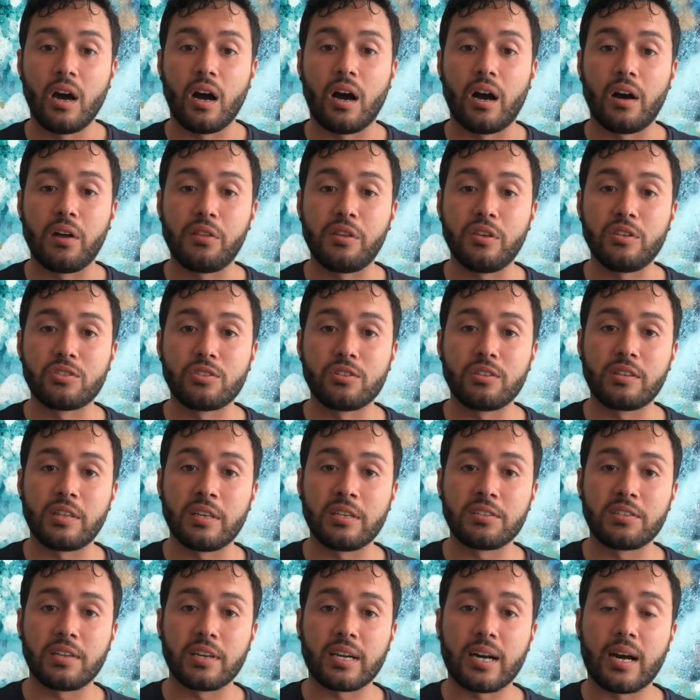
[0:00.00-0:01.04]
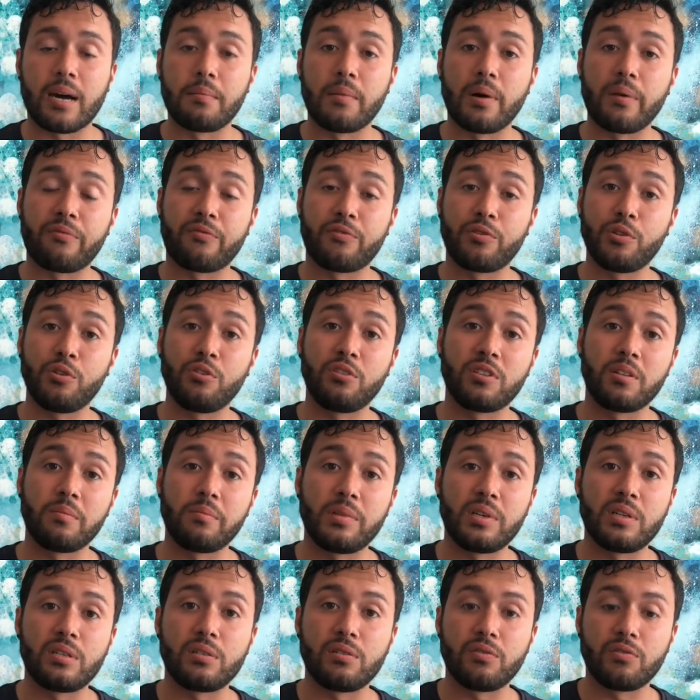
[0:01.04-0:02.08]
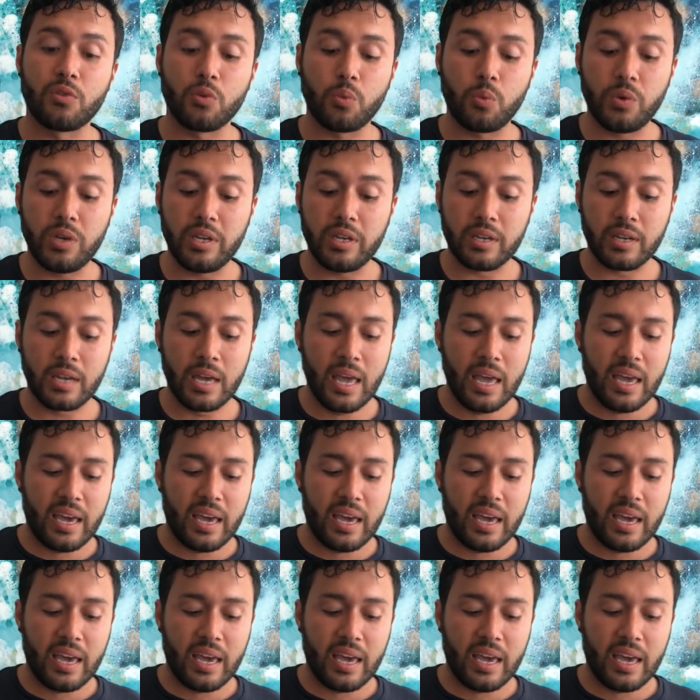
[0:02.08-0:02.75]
Uh, these are things that come up for you in the middle of the week.